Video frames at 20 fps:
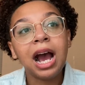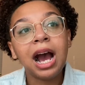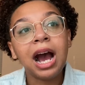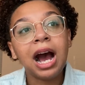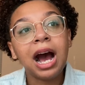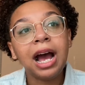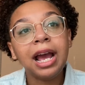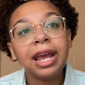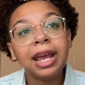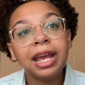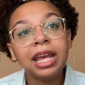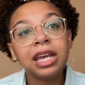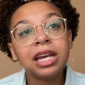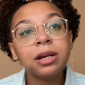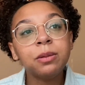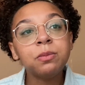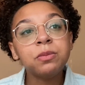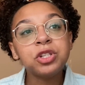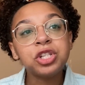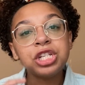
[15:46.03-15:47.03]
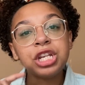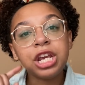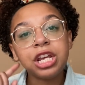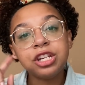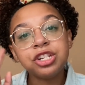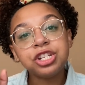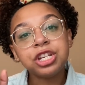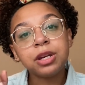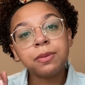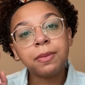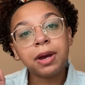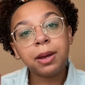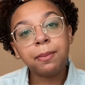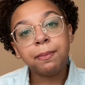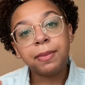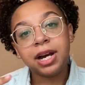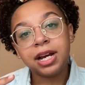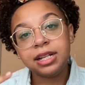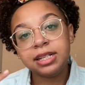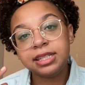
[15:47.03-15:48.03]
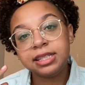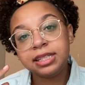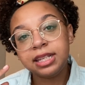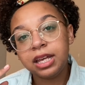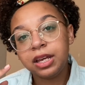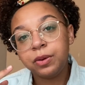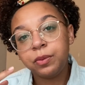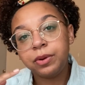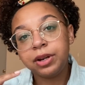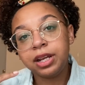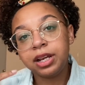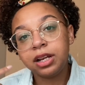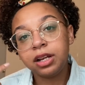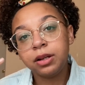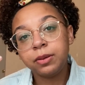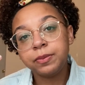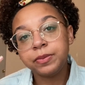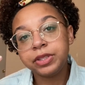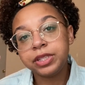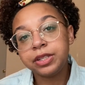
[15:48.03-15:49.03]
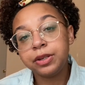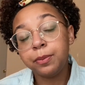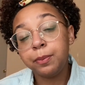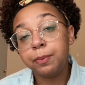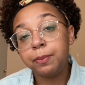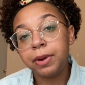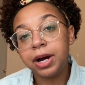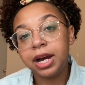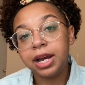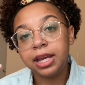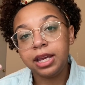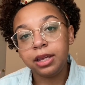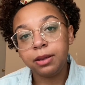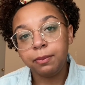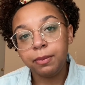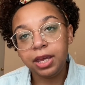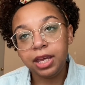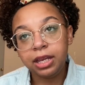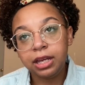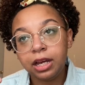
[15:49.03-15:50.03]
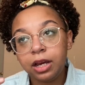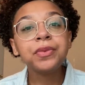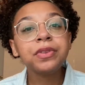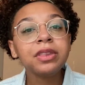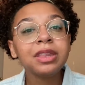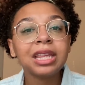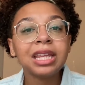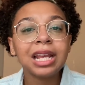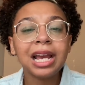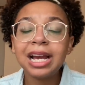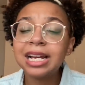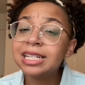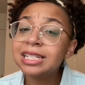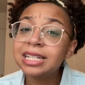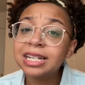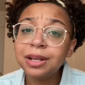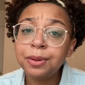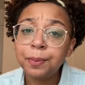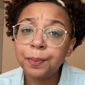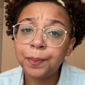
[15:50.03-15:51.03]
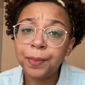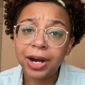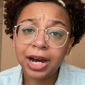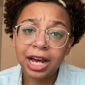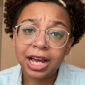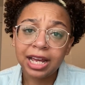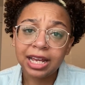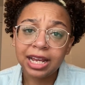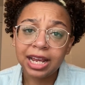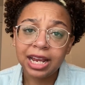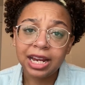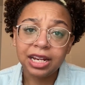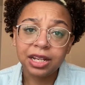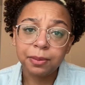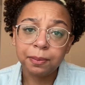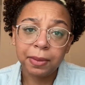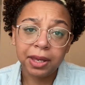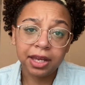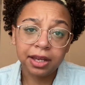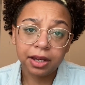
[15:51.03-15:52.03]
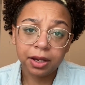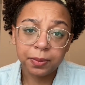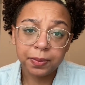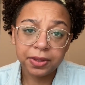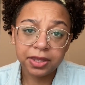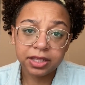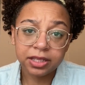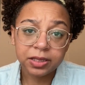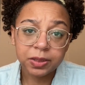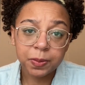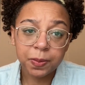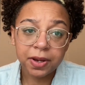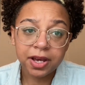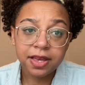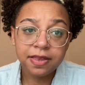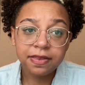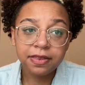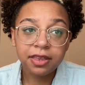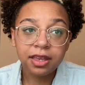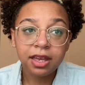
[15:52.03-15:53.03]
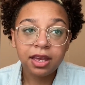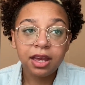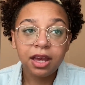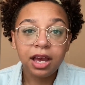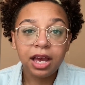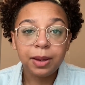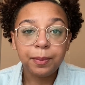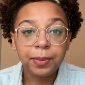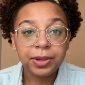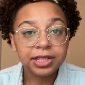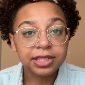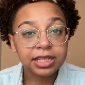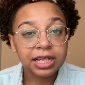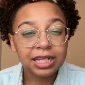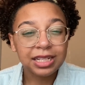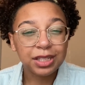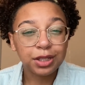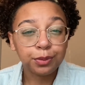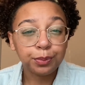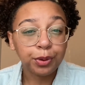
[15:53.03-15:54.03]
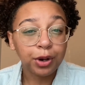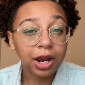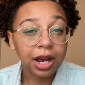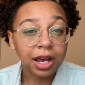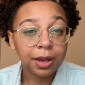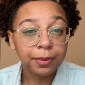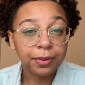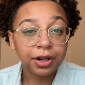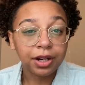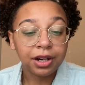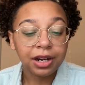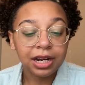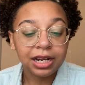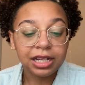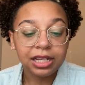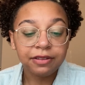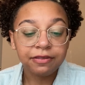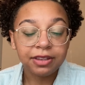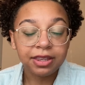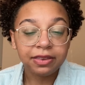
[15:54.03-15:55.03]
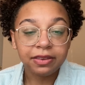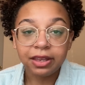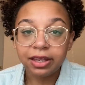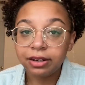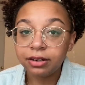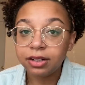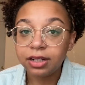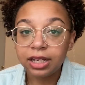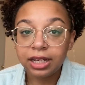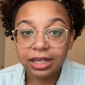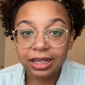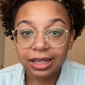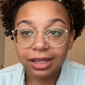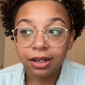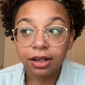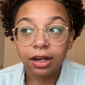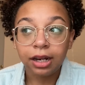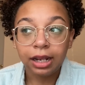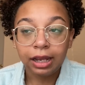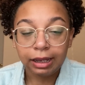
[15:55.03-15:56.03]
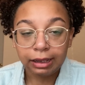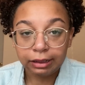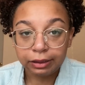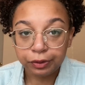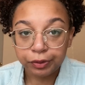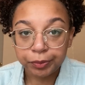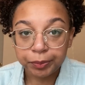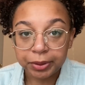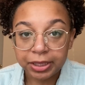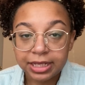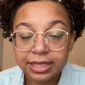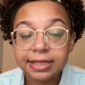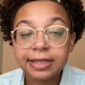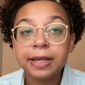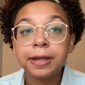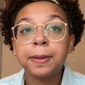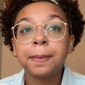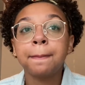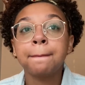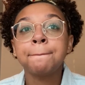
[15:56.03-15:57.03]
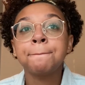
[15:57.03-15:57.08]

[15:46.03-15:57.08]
I am changing my mindset when it comes to buying makeup. I didn't buy any makeup this month besides the primer, and even then, again, I had to replace it.